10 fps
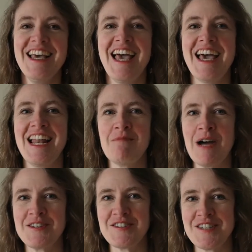and had
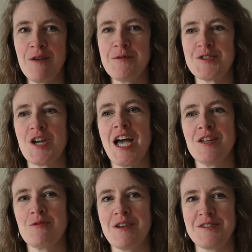my
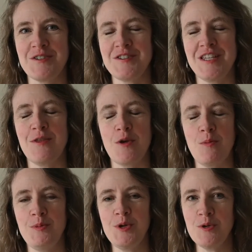self-styled residency at their
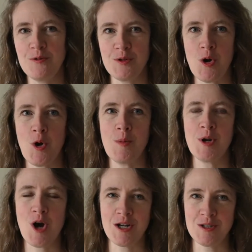beautiful home in
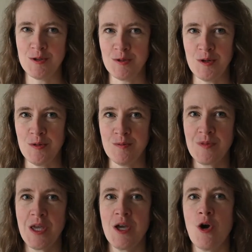Honolulu,
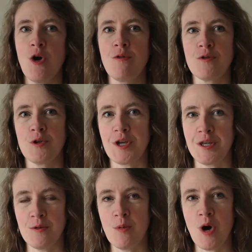overlooking
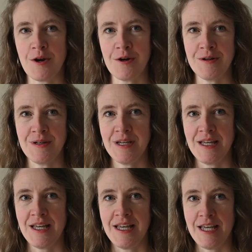the water.
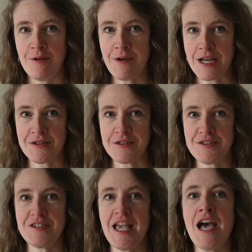In fact, the
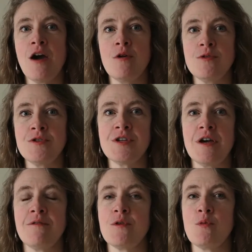sound
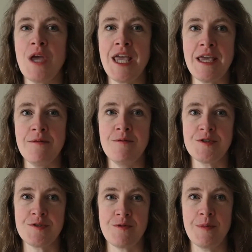of the
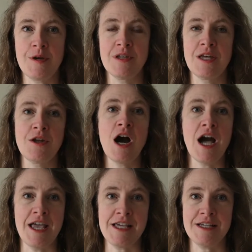waves from their
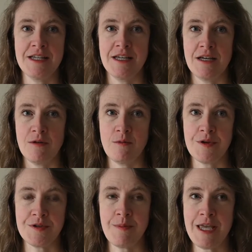lanai
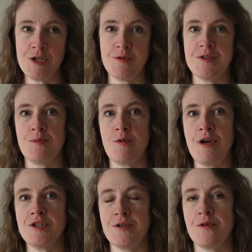was a major
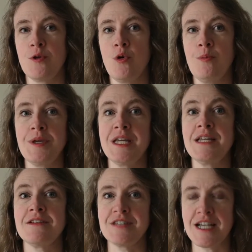inspiration for the whole
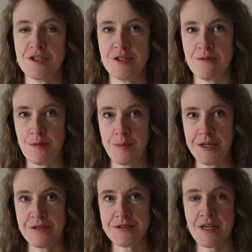beginning section of the
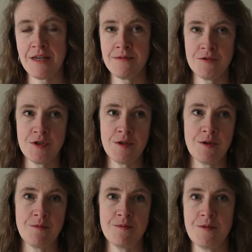piece and,
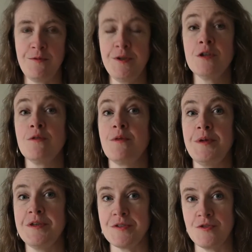the feel of the
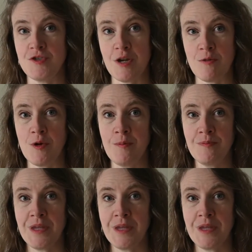piece in general.